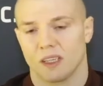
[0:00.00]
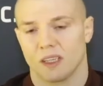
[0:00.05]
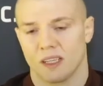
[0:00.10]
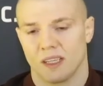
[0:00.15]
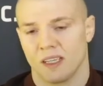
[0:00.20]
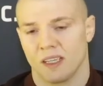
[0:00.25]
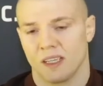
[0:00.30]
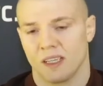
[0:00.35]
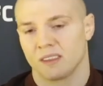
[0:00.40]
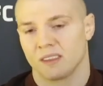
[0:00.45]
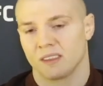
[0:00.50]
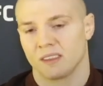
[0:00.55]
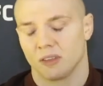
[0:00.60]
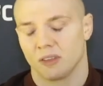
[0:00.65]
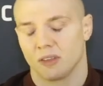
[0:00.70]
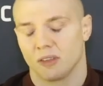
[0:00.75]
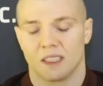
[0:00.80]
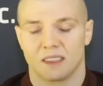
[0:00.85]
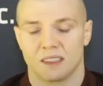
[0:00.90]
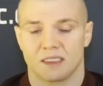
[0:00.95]
And so
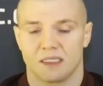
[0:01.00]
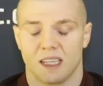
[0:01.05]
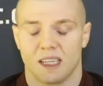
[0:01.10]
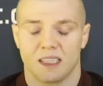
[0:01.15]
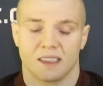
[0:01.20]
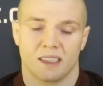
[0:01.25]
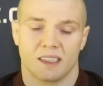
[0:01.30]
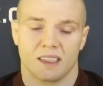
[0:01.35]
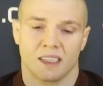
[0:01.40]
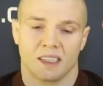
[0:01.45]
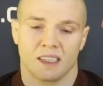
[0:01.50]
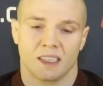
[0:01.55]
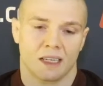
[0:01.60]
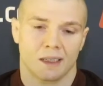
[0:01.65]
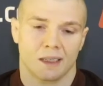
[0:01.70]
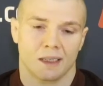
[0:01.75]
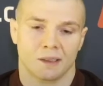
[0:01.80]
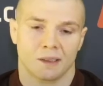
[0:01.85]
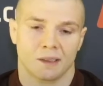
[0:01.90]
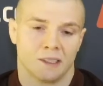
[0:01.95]
that I think,
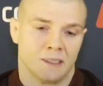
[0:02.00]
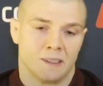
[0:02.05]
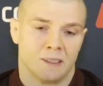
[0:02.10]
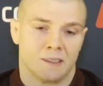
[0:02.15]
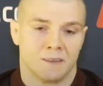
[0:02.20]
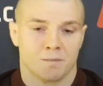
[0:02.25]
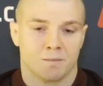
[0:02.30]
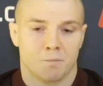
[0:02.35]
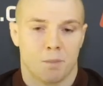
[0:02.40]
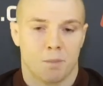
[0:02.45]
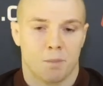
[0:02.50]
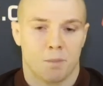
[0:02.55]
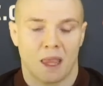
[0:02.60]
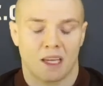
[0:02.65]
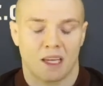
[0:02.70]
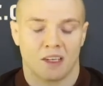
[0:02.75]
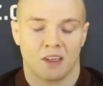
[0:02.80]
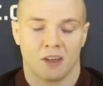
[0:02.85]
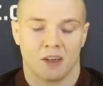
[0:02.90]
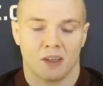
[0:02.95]
like,
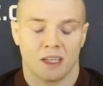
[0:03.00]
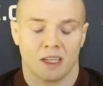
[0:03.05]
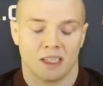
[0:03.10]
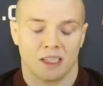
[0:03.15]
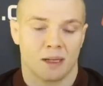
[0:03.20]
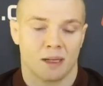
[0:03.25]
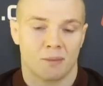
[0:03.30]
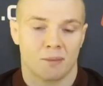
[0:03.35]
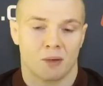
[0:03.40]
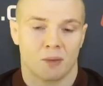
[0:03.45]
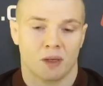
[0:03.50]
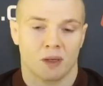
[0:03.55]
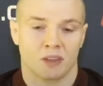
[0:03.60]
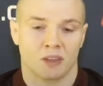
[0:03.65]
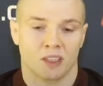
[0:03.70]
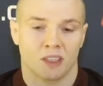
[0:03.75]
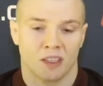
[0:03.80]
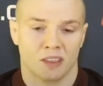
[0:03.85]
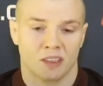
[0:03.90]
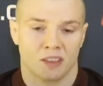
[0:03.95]
you know, like number one
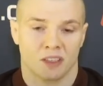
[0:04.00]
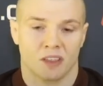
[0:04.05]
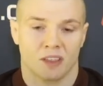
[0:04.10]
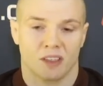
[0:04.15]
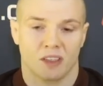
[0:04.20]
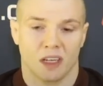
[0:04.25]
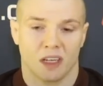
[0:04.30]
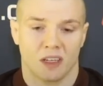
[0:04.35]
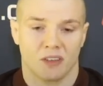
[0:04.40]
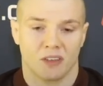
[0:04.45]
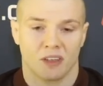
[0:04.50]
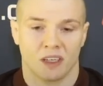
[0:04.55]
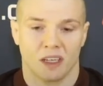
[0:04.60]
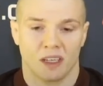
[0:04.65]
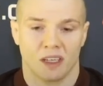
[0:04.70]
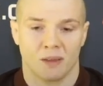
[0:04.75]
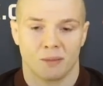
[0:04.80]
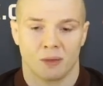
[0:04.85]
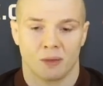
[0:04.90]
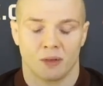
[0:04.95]
contender is not that hungry
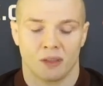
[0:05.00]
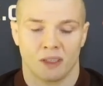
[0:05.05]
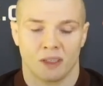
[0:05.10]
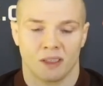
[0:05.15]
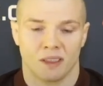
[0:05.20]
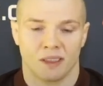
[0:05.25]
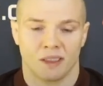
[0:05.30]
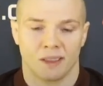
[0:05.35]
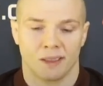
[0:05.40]
anymore, and